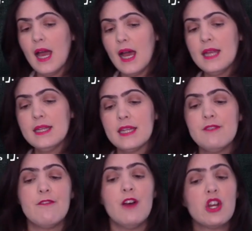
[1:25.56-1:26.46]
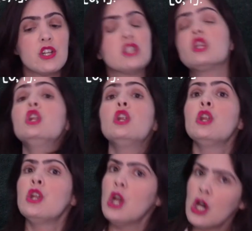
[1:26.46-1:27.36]
And if the function is
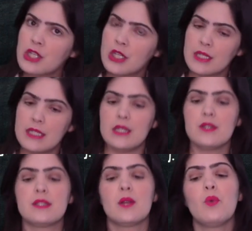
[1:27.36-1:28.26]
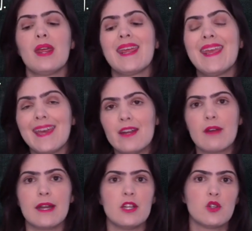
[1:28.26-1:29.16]
not continuous, then we again
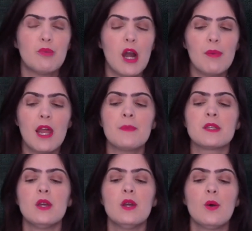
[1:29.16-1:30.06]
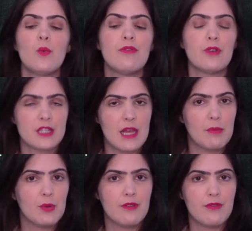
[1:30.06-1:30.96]
run into problems with, for
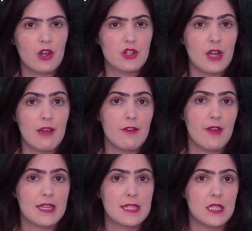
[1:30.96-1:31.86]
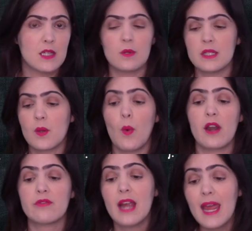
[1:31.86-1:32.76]
example, the function f of x equals 1
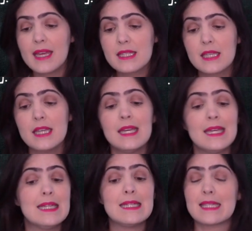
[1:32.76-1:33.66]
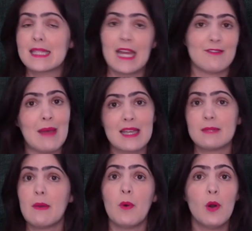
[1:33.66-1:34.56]
over x. It doesn't have a
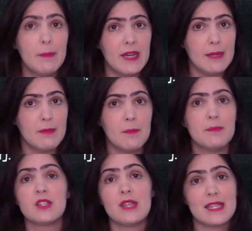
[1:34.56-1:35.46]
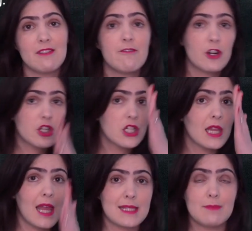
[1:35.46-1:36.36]
maximum or a minimum because it has a vertical
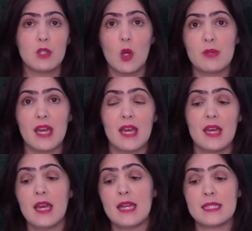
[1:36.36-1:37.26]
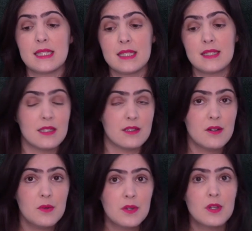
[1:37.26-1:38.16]
asymptote at
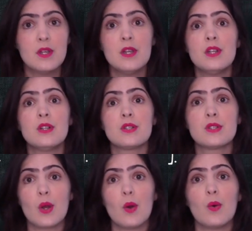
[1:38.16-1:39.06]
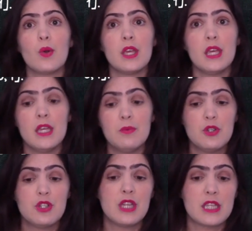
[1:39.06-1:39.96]
0. So it
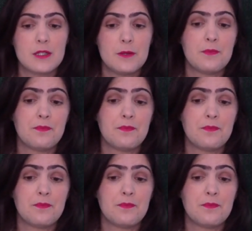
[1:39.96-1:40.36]
would just